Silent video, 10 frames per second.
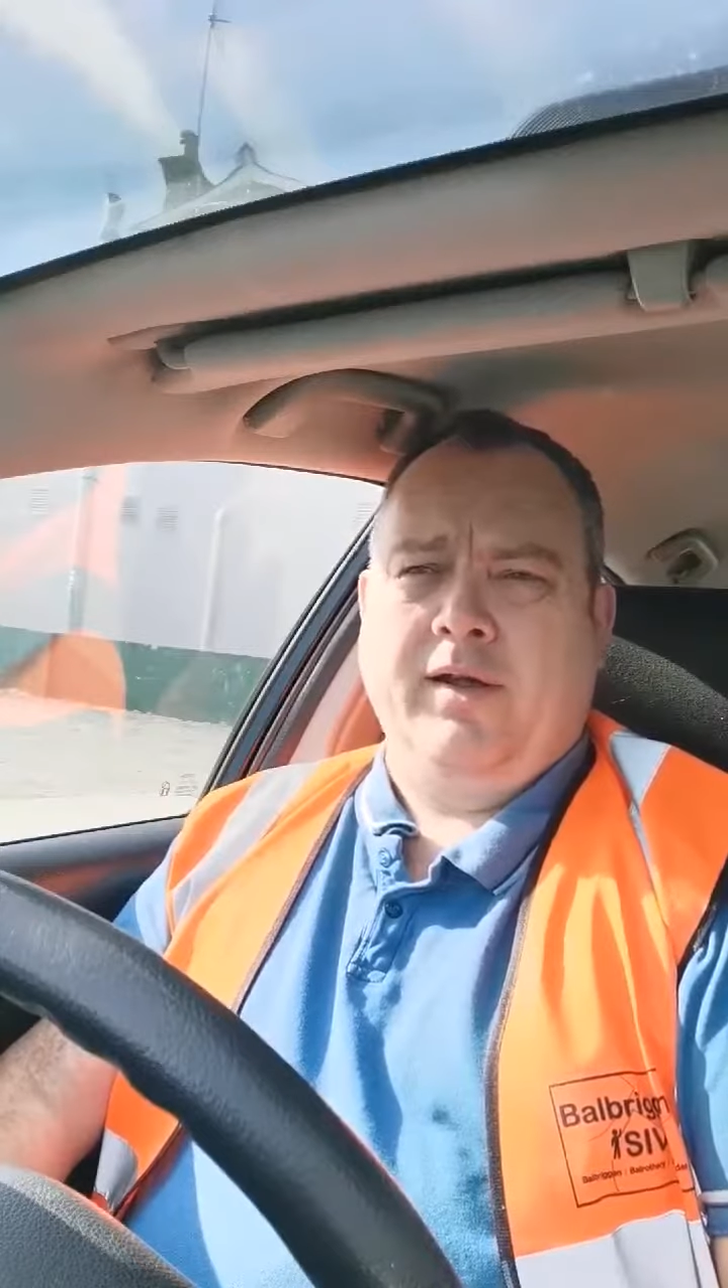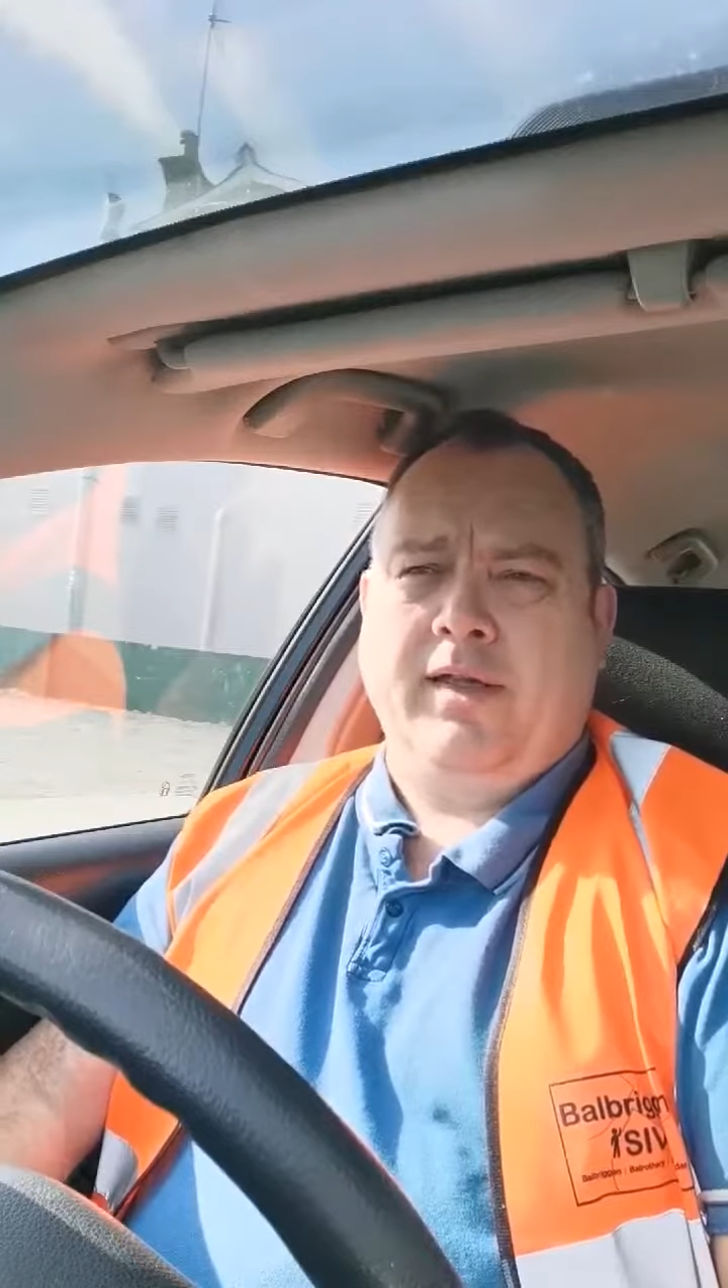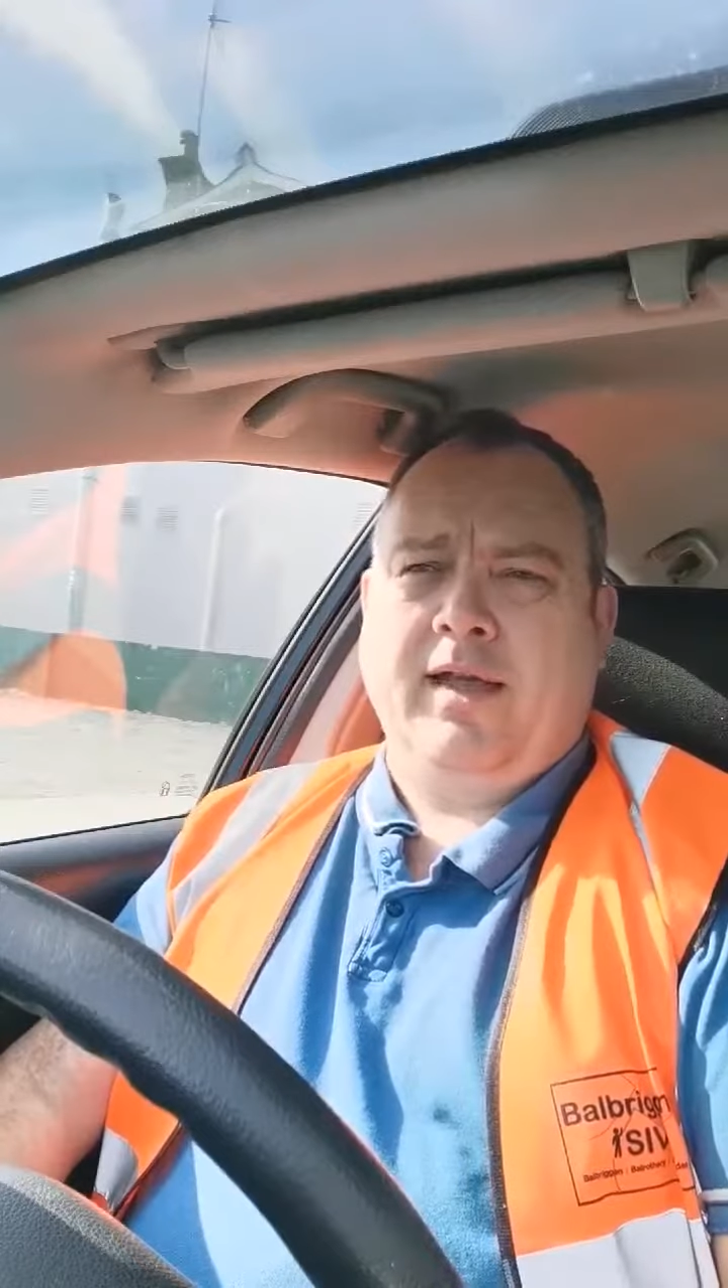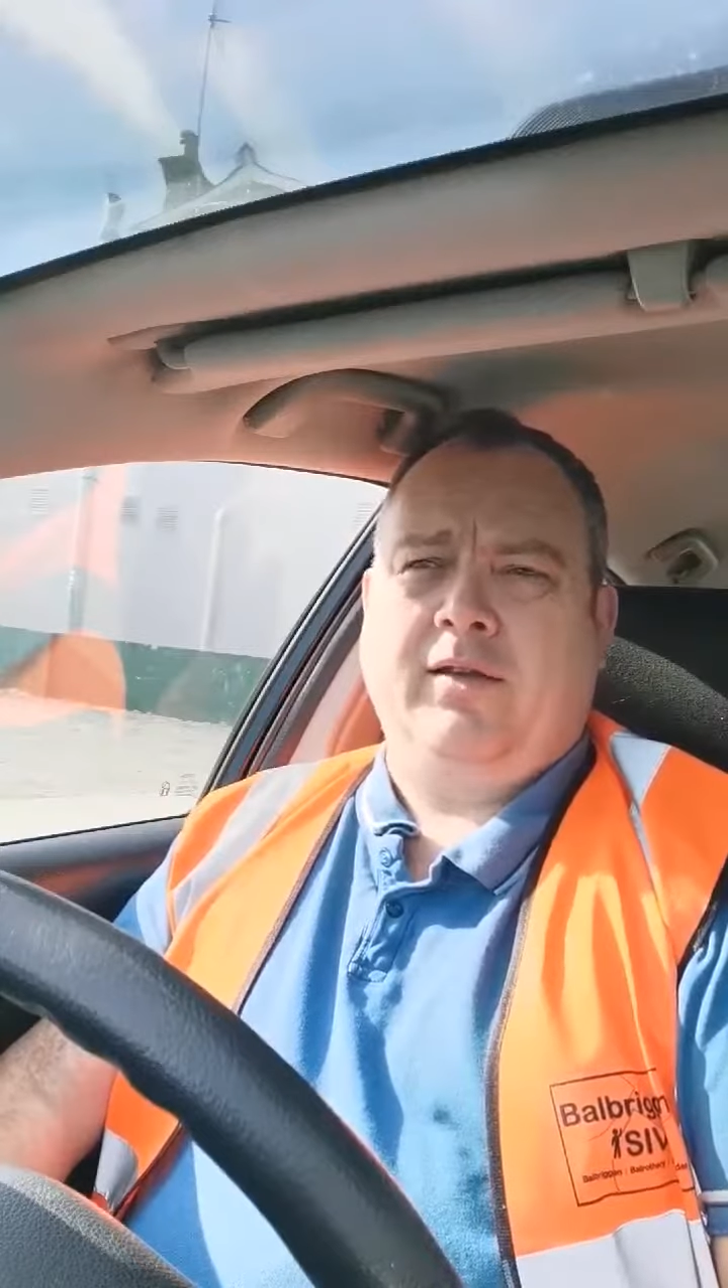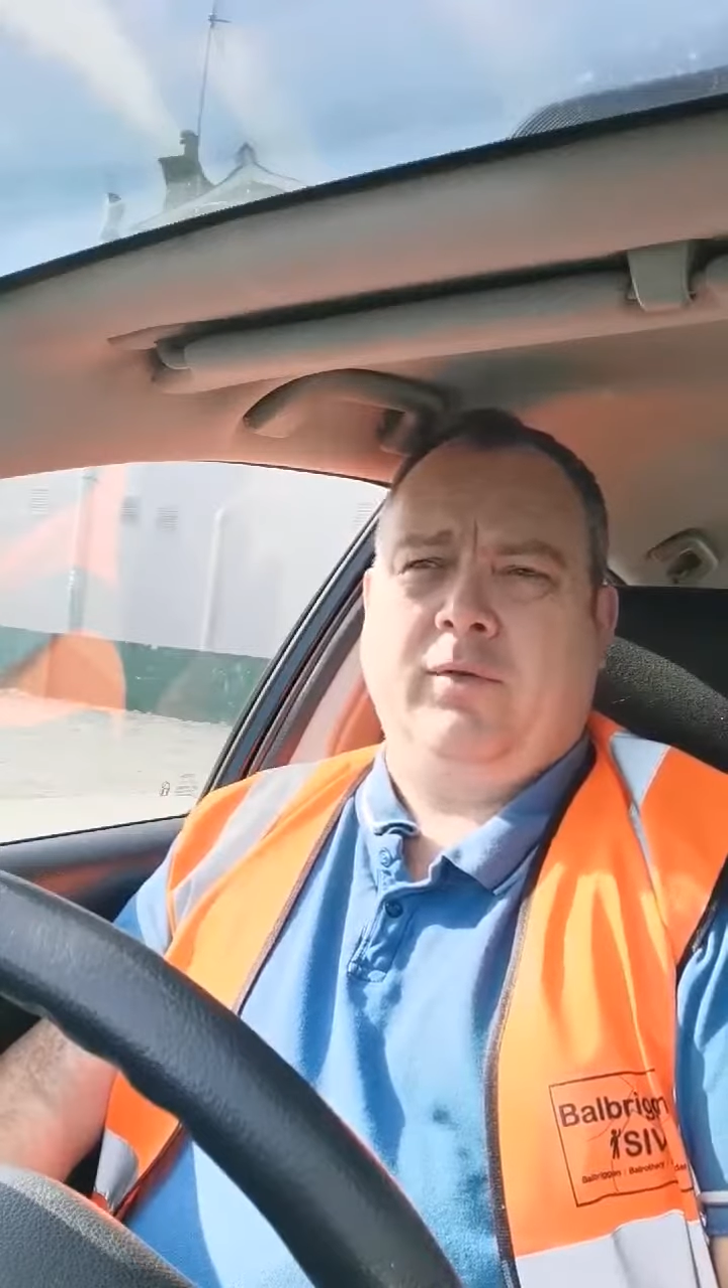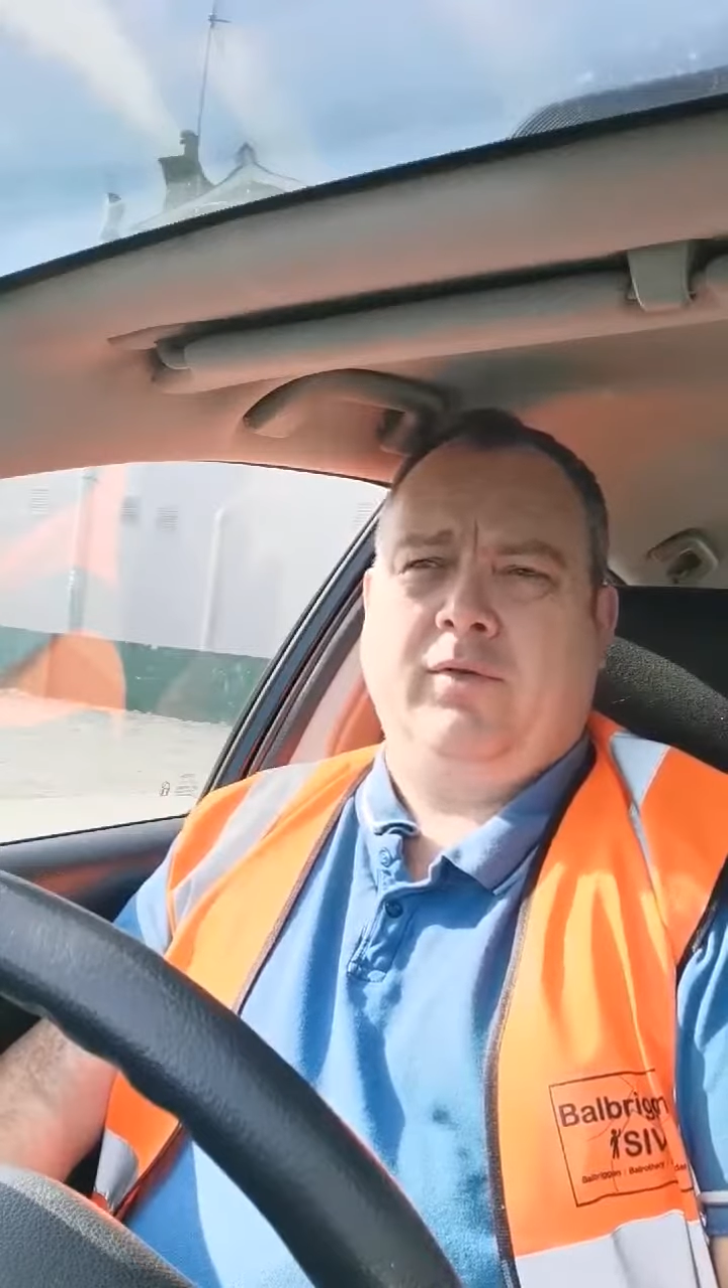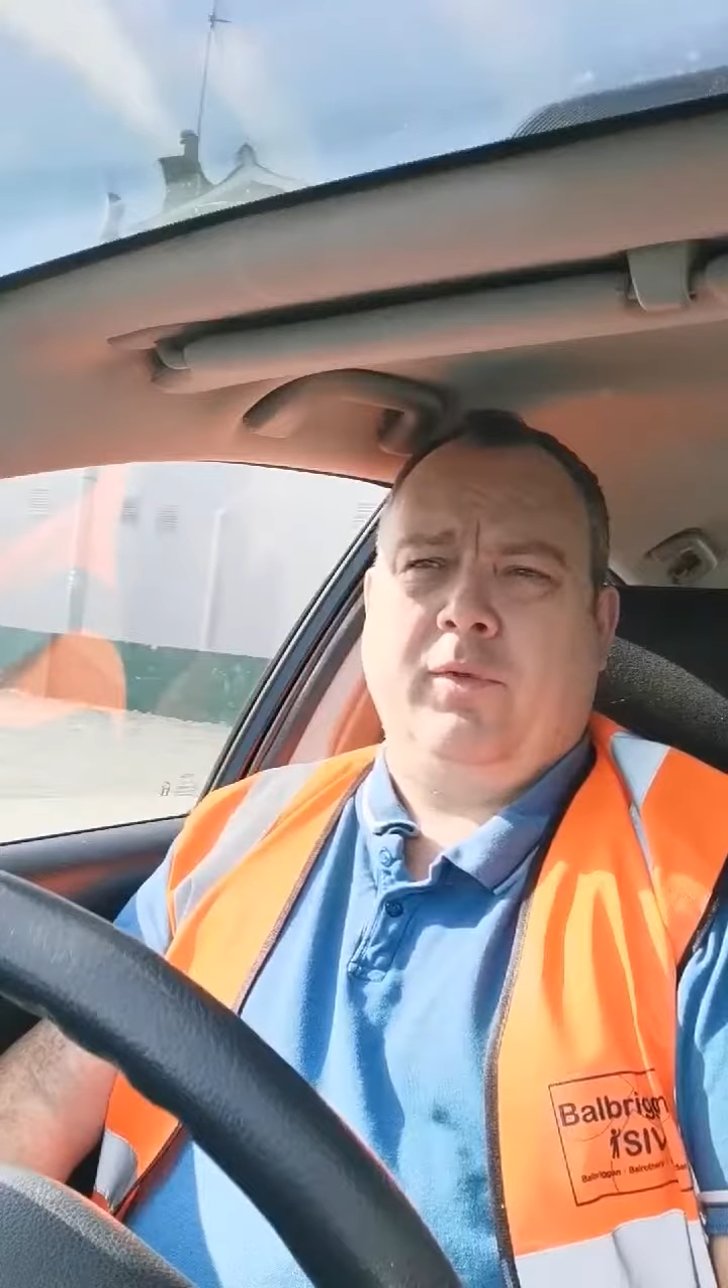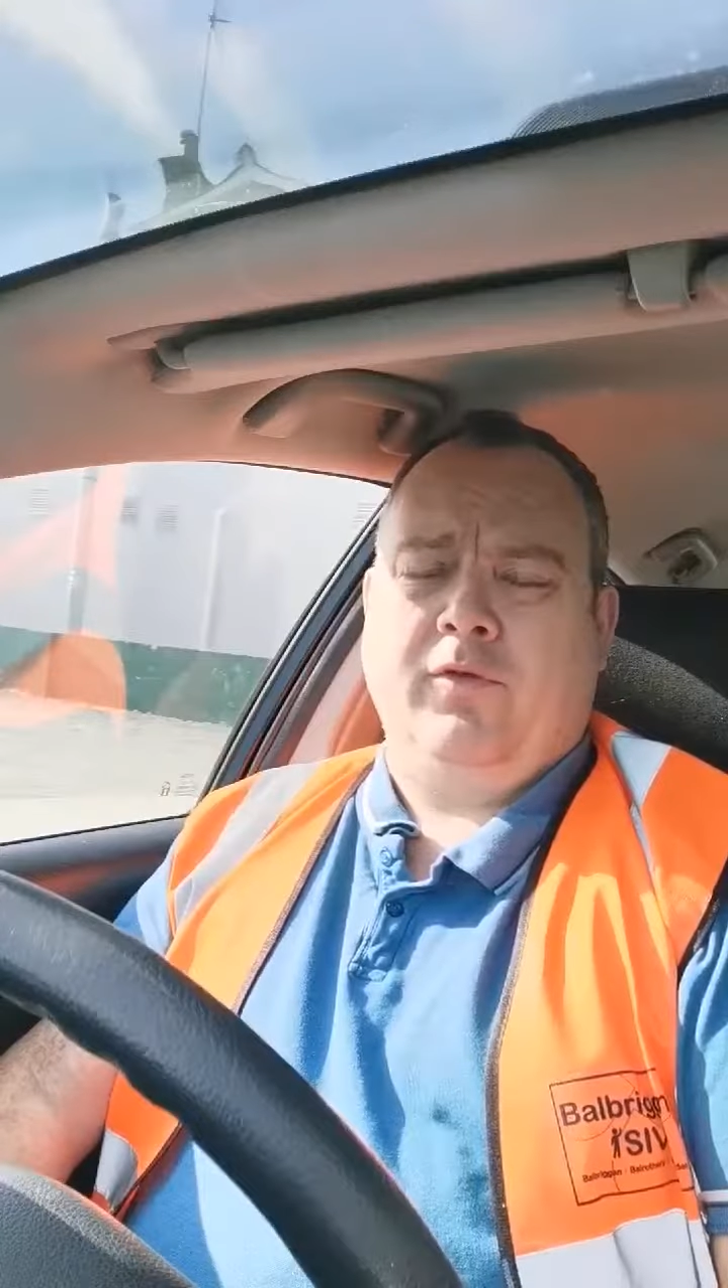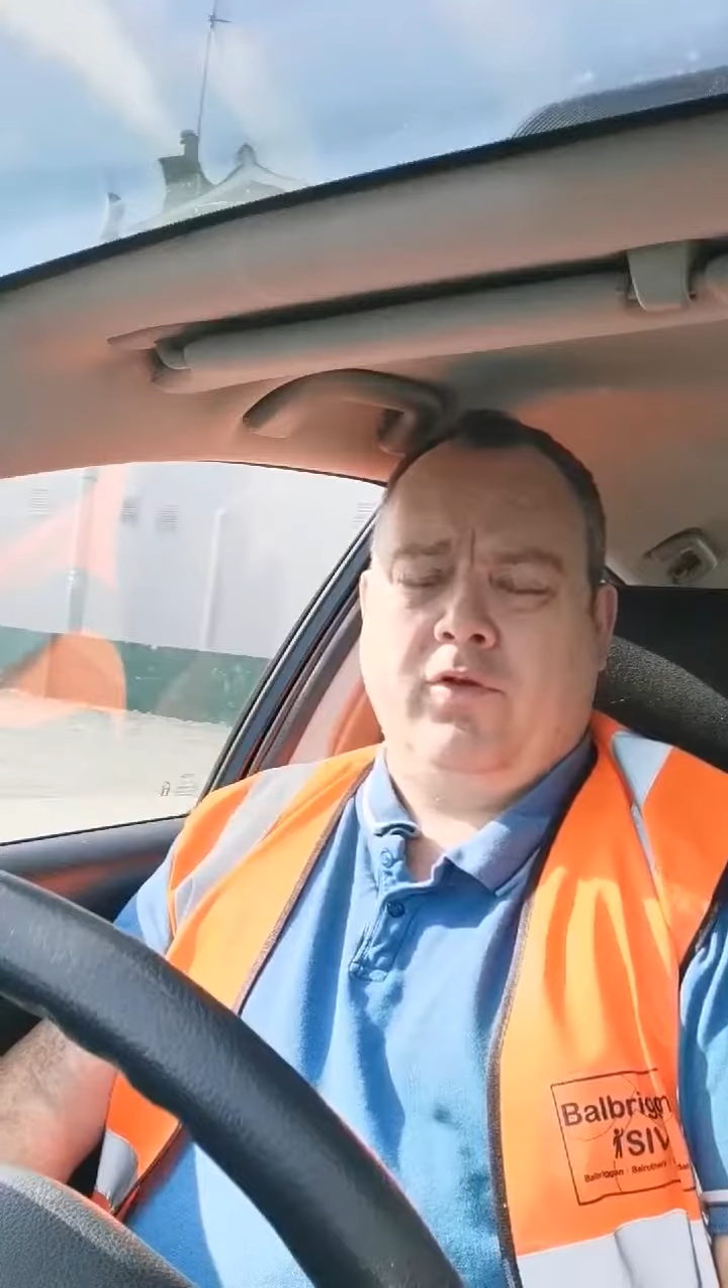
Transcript: will get to it.